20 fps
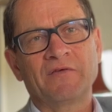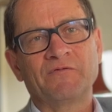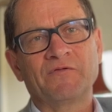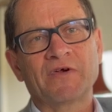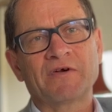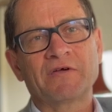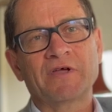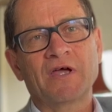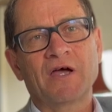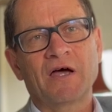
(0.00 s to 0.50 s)

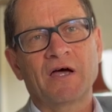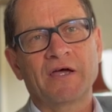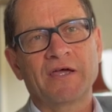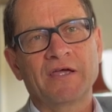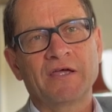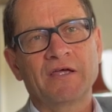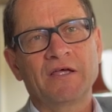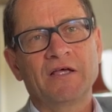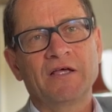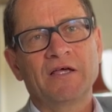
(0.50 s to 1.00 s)
very high
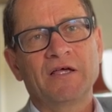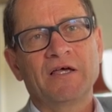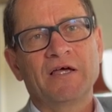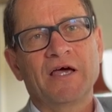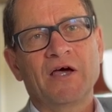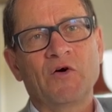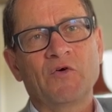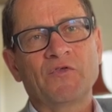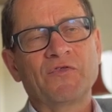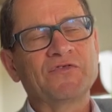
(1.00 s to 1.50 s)

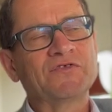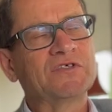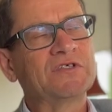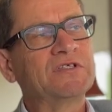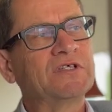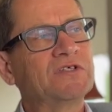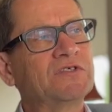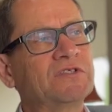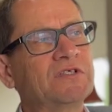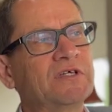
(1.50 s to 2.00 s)
health
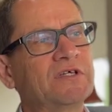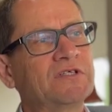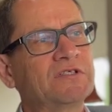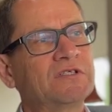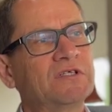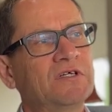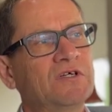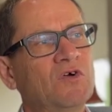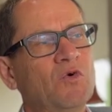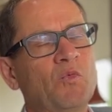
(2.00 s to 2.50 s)
statistics.
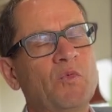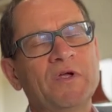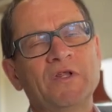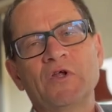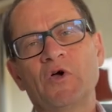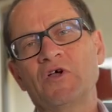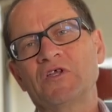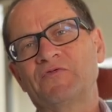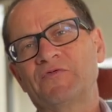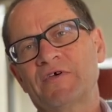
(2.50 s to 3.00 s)
We
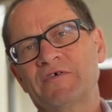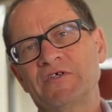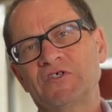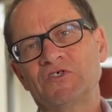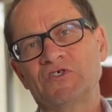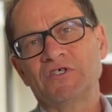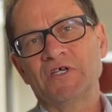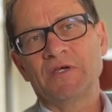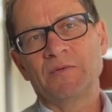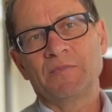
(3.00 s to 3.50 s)
know it's very
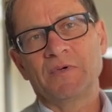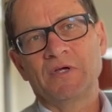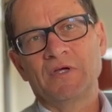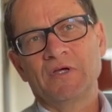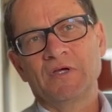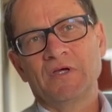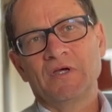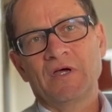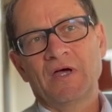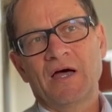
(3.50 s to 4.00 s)
cheap.
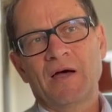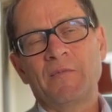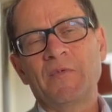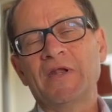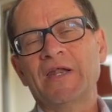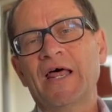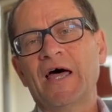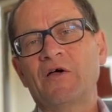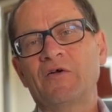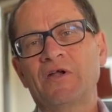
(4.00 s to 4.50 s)
And we
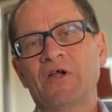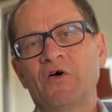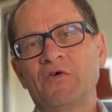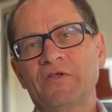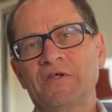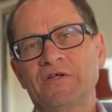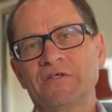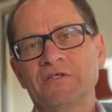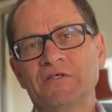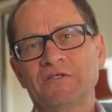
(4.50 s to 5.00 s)
now know
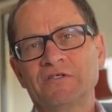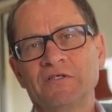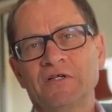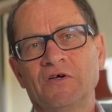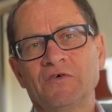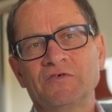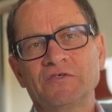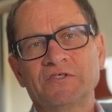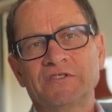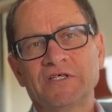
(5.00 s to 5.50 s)
that, you know,
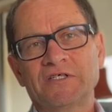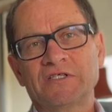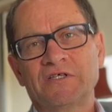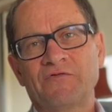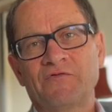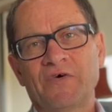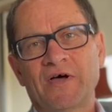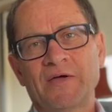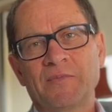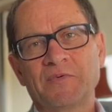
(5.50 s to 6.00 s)

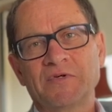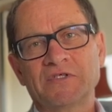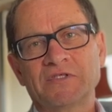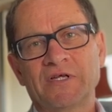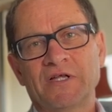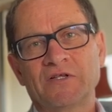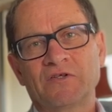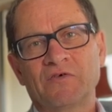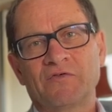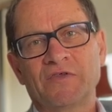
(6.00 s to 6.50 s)
65%
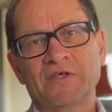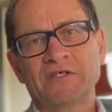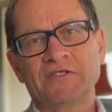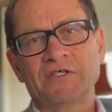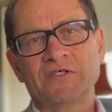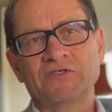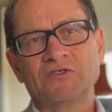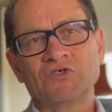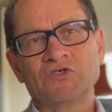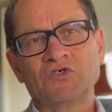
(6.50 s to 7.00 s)
of these
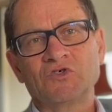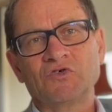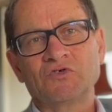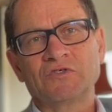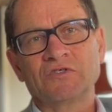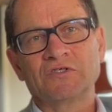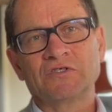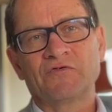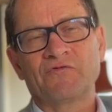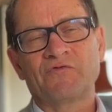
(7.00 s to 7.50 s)

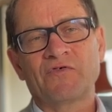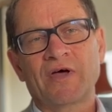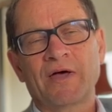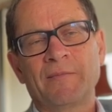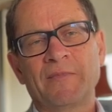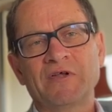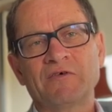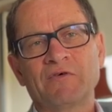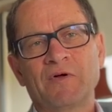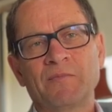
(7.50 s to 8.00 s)
institutions are
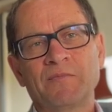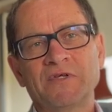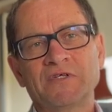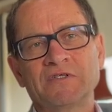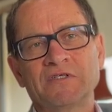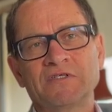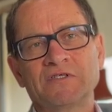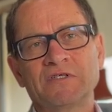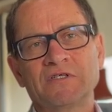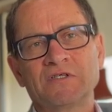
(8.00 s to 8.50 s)
family-run
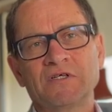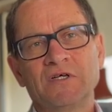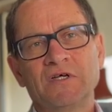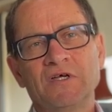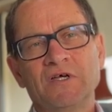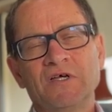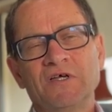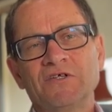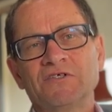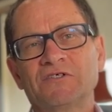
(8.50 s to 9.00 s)
businesses.
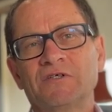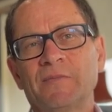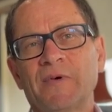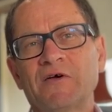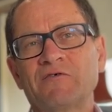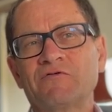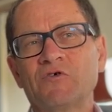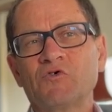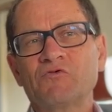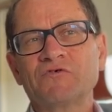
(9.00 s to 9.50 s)
So my
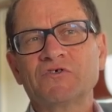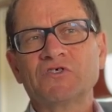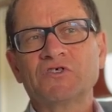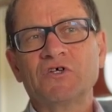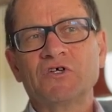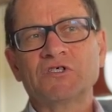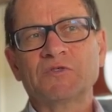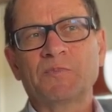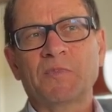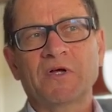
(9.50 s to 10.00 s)
real
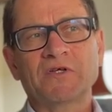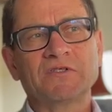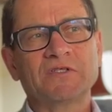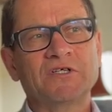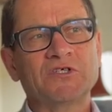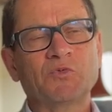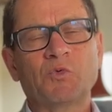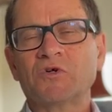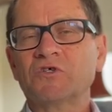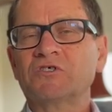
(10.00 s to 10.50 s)
research puzzle
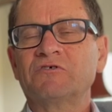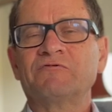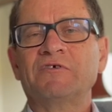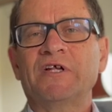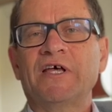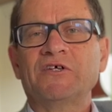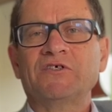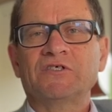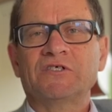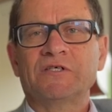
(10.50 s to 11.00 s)
is, what's the
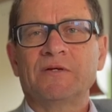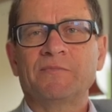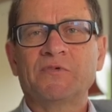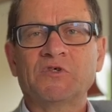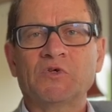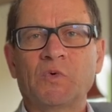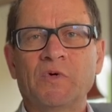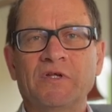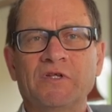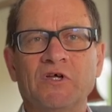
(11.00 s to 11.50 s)
relationship
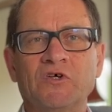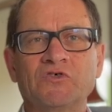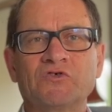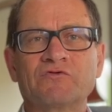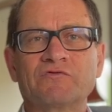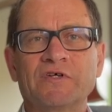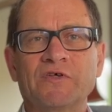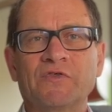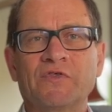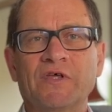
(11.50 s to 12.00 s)
between those
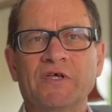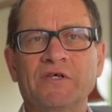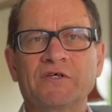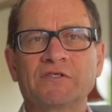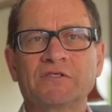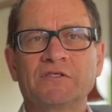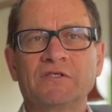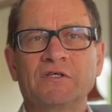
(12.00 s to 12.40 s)
three things?